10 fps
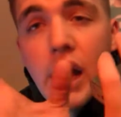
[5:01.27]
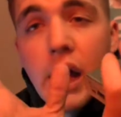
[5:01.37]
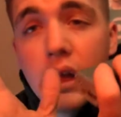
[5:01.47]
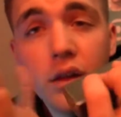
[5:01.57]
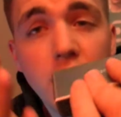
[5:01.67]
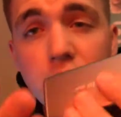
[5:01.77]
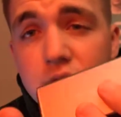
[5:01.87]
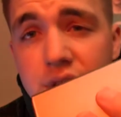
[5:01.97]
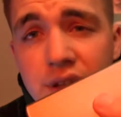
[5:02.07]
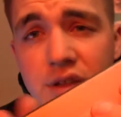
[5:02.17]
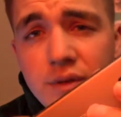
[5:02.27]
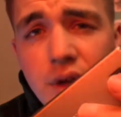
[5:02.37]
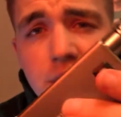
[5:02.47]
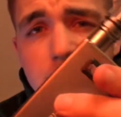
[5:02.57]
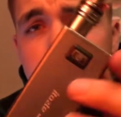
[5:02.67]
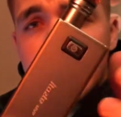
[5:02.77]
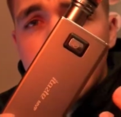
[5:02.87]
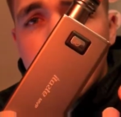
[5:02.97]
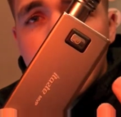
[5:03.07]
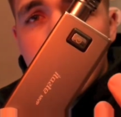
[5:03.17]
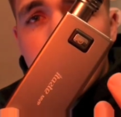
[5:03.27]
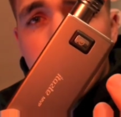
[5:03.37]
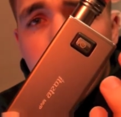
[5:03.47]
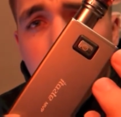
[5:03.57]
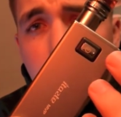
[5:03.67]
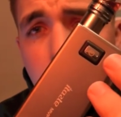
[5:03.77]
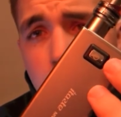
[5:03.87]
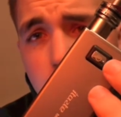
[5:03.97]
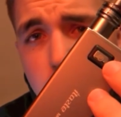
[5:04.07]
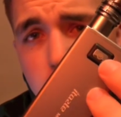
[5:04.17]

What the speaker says: I love using this device. I